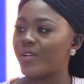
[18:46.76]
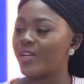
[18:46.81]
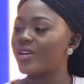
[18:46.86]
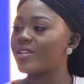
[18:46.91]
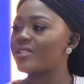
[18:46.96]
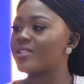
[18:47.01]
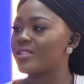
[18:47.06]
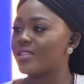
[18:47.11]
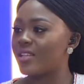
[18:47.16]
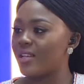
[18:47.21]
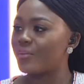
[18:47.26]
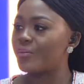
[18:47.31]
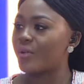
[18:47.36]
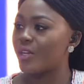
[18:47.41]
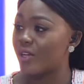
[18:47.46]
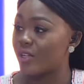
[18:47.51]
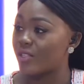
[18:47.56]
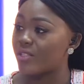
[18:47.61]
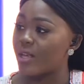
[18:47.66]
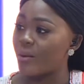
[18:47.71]

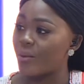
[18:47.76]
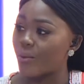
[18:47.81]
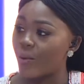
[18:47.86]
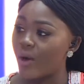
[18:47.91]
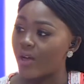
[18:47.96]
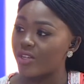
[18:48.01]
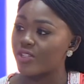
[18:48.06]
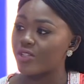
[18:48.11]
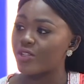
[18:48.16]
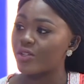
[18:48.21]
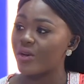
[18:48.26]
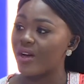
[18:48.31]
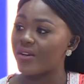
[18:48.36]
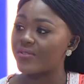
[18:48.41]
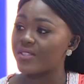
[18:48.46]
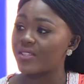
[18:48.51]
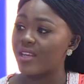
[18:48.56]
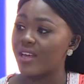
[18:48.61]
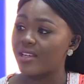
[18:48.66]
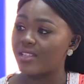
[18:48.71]
because what you
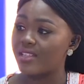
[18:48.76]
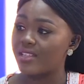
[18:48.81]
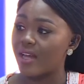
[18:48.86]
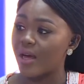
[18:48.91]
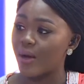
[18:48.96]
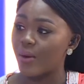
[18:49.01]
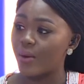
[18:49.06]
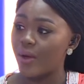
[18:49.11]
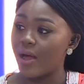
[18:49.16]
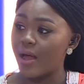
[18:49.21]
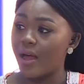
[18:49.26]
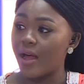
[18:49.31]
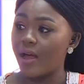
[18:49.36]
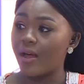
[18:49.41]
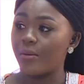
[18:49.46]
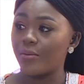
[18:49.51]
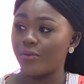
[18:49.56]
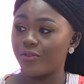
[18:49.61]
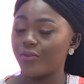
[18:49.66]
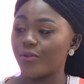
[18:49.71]
have said now,
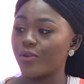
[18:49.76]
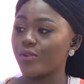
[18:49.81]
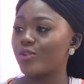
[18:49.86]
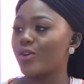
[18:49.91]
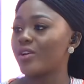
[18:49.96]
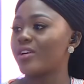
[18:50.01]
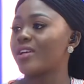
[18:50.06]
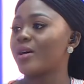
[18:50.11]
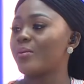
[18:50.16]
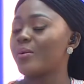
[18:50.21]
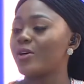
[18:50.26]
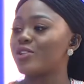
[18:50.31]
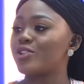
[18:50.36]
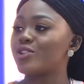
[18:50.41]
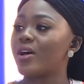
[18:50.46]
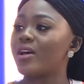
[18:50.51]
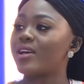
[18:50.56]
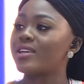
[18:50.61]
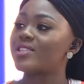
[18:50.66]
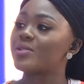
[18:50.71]
talking
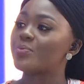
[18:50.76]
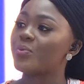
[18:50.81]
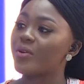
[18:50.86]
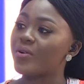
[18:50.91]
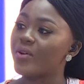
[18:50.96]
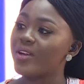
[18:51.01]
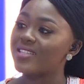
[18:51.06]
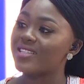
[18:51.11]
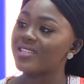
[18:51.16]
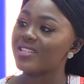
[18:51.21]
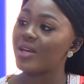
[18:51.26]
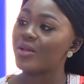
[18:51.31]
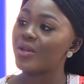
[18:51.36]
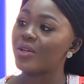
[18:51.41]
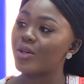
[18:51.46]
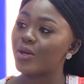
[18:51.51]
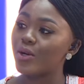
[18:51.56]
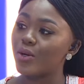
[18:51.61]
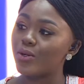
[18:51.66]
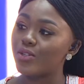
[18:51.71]
about your experience in
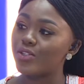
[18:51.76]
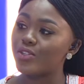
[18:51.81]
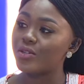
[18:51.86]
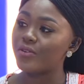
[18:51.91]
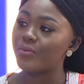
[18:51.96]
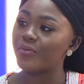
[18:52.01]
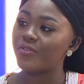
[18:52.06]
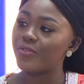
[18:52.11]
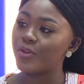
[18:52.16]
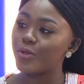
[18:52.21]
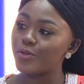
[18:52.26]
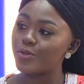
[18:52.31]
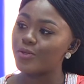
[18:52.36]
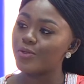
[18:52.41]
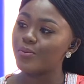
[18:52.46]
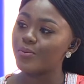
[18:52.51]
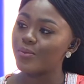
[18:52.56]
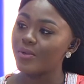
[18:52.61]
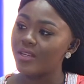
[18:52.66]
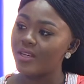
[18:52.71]
another country, feels
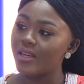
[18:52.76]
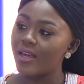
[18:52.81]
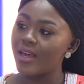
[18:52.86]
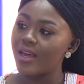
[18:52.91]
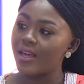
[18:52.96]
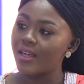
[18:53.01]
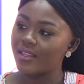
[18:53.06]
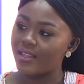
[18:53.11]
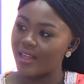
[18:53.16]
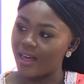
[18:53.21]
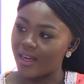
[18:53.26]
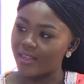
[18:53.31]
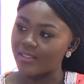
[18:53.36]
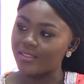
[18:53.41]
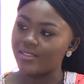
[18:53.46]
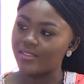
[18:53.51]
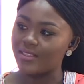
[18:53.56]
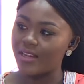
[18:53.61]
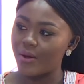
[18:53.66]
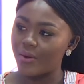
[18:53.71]
to me
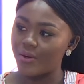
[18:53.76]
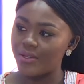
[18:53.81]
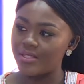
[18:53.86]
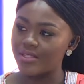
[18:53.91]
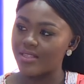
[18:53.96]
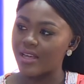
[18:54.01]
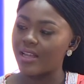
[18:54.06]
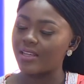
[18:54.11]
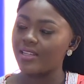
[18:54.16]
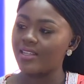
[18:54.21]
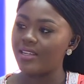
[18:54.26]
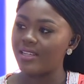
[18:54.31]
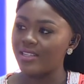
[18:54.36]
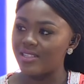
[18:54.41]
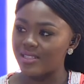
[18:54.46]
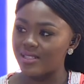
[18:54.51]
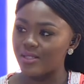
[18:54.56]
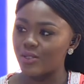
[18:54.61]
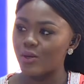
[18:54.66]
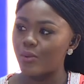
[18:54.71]
that there is at
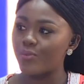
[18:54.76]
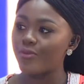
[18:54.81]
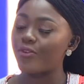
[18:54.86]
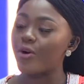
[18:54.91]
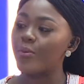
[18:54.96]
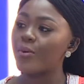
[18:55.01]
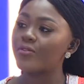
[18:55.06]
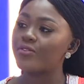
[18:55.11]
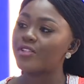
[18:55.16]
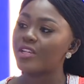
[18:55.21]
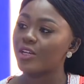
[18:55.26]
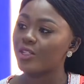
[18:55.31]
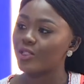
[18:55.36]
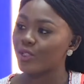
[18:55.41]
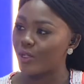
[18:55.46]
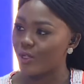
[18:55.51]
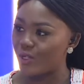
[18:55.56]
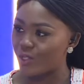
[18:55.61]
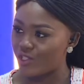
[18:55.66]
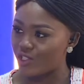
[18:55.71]
least some form of
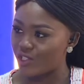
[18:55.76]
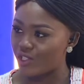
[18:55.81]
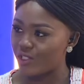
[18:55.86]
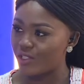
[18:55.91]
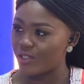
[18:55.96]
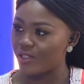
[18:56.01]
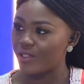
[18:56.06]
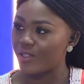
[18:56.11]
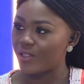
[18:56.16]
technology.